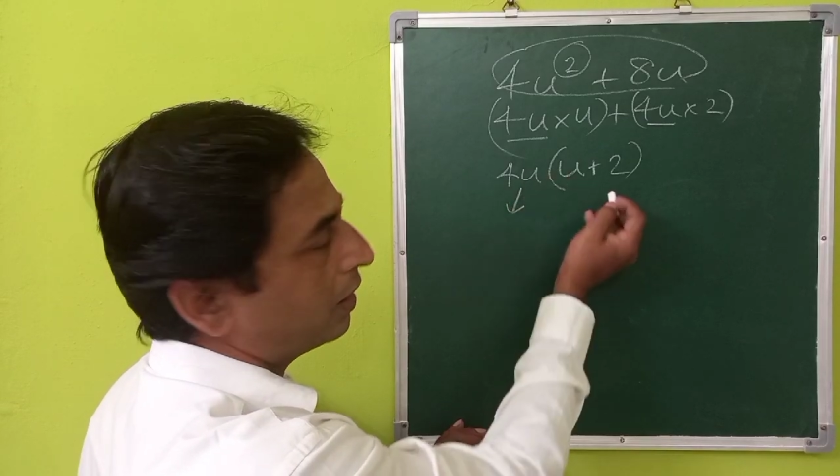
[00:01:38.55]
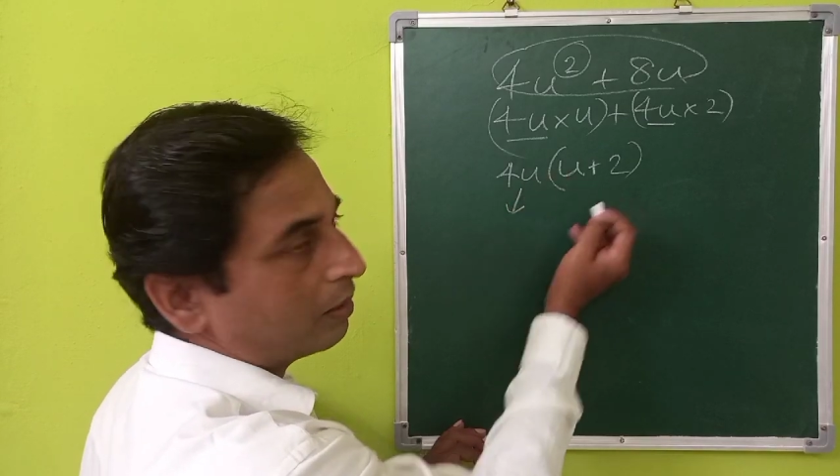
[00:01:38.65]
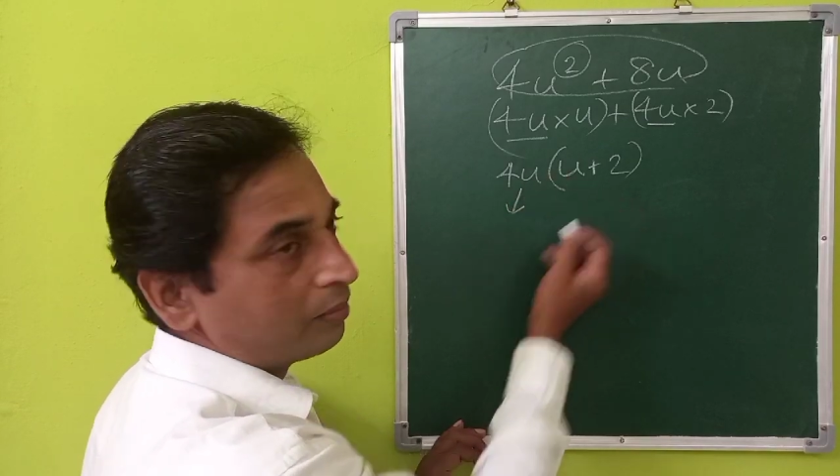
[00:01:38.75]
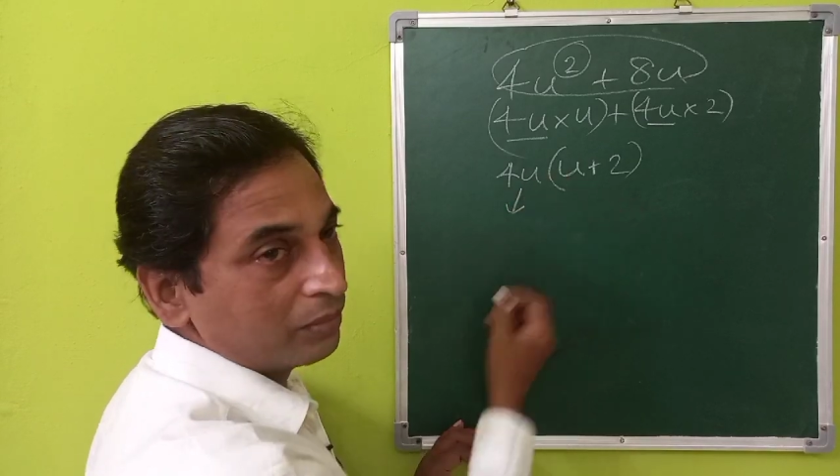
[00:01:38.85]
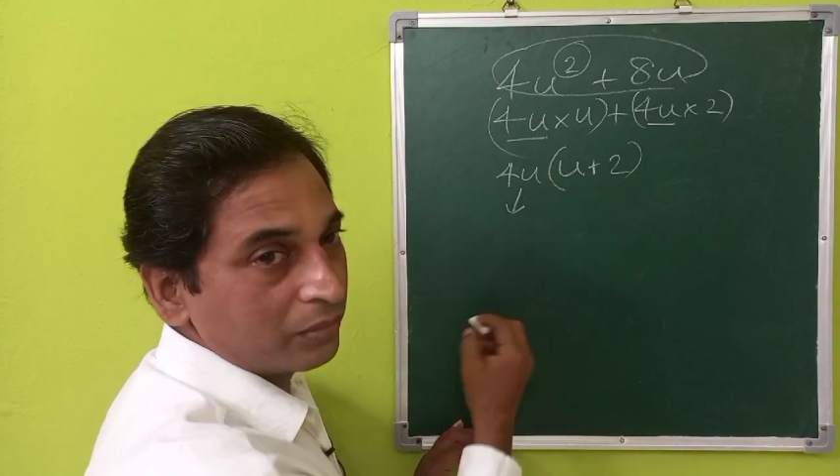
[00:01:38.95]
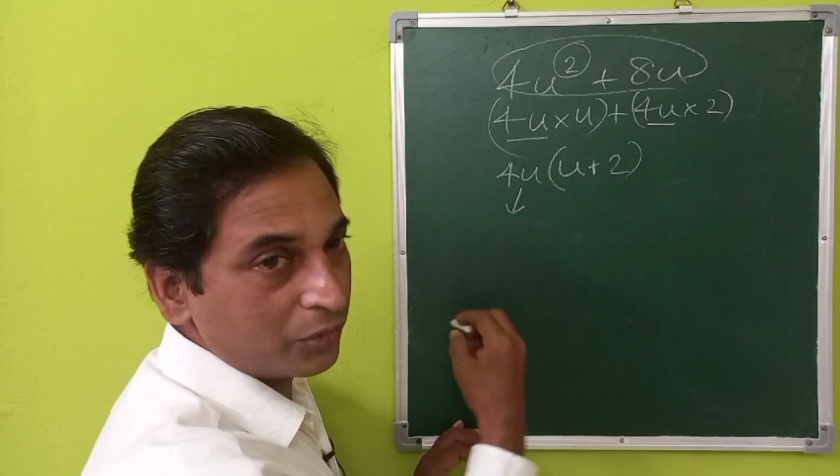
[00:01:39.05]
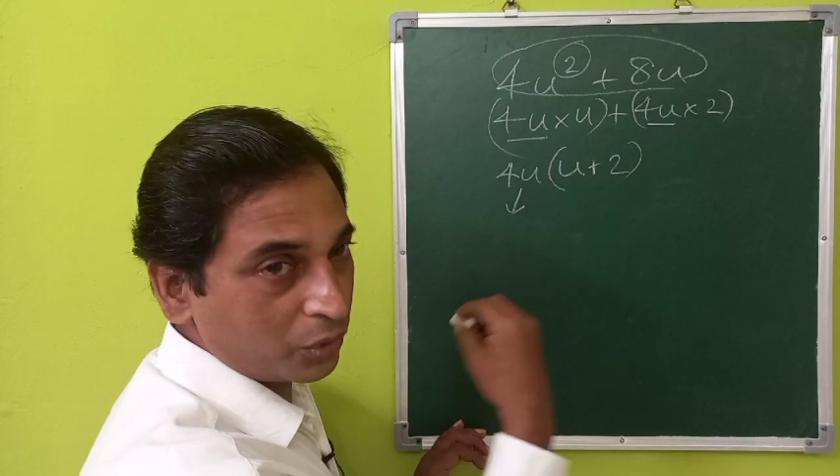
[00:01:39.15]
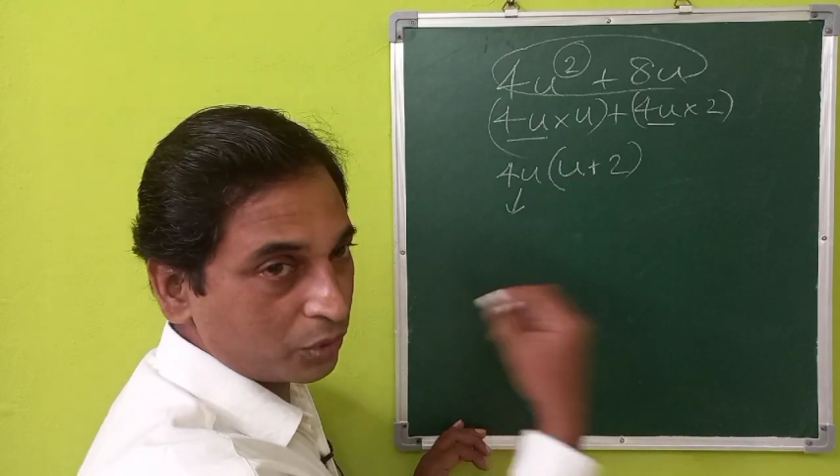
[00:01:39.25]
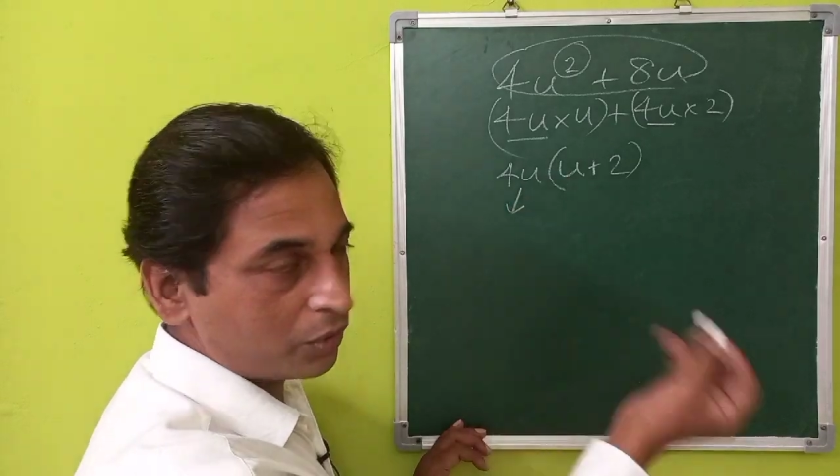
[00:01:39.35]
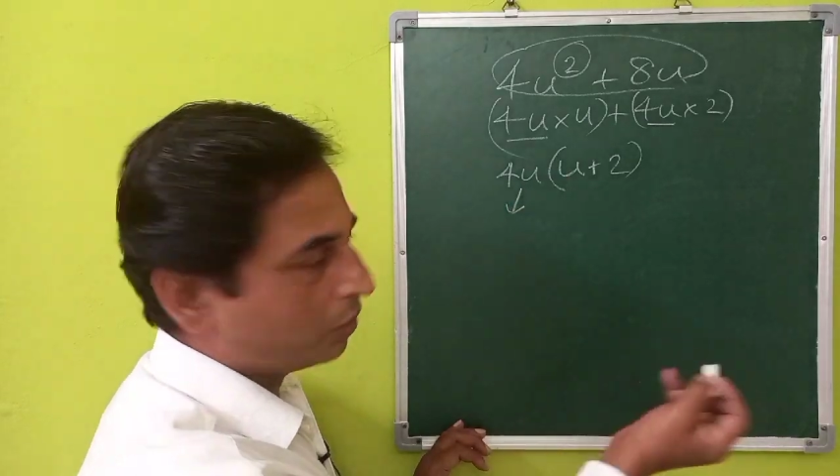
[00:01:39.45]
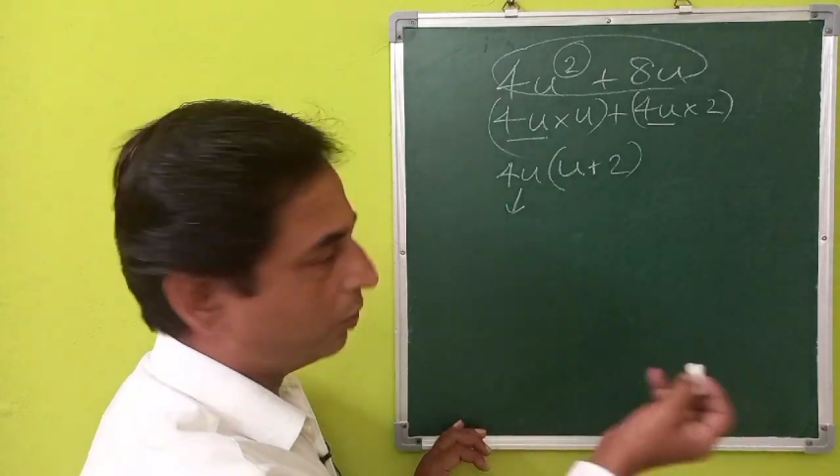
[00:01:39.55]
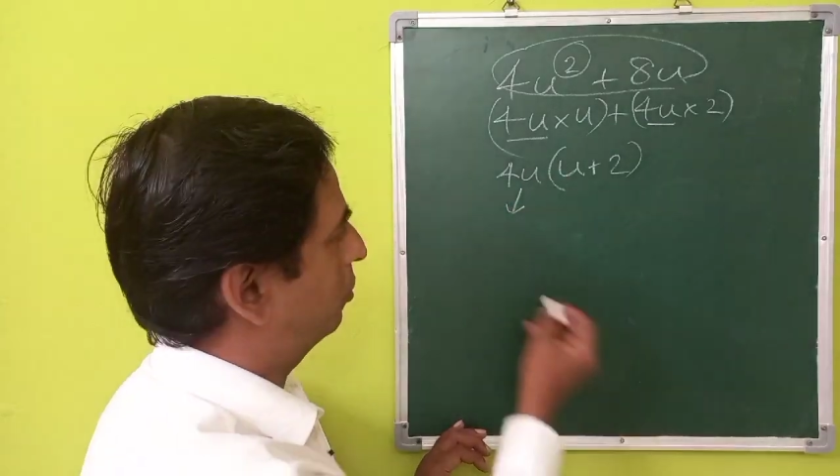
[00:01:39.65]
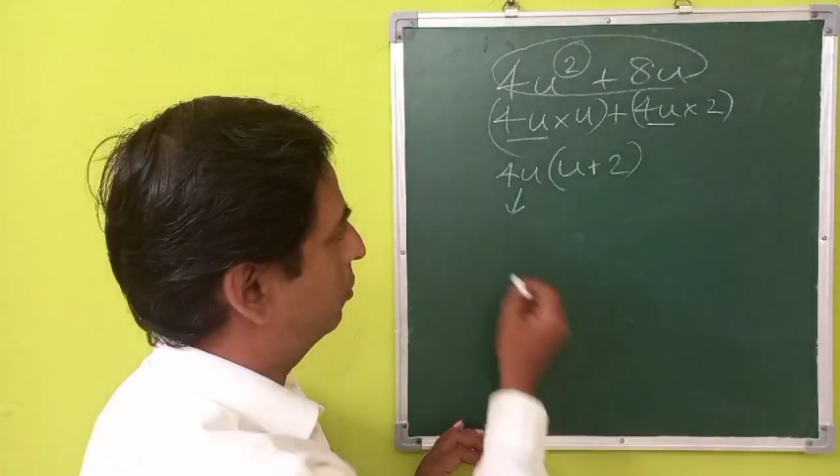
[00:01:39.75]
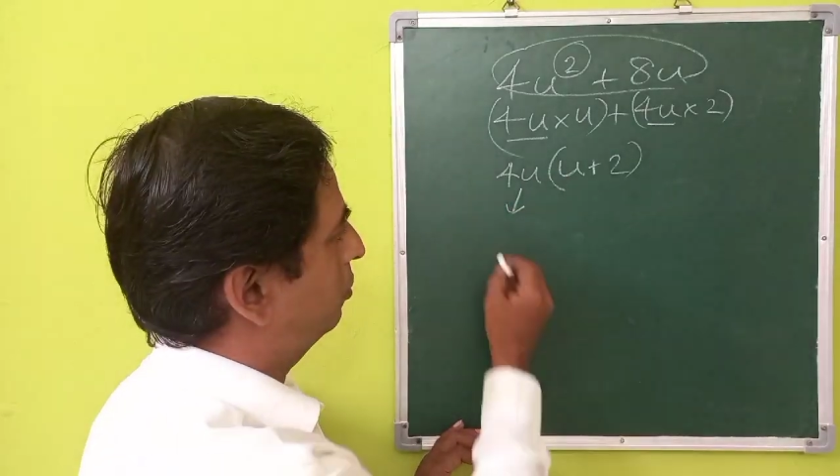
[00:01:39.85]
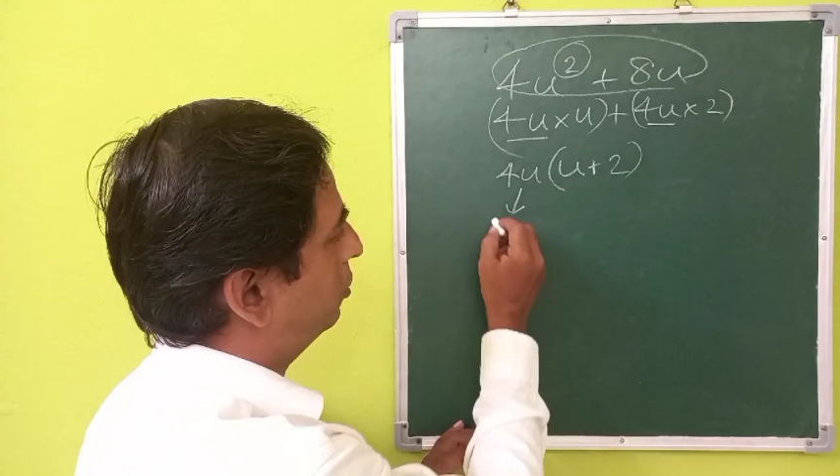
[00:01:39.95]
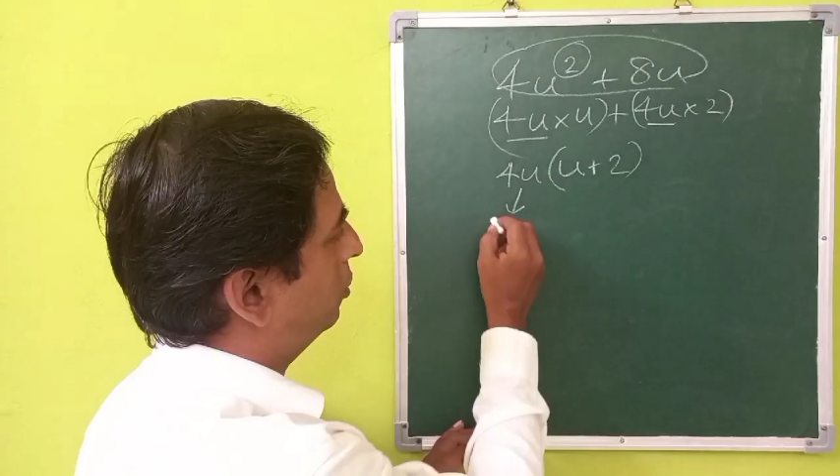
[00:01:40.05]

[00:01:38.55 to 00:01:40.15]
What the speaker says: term to 0.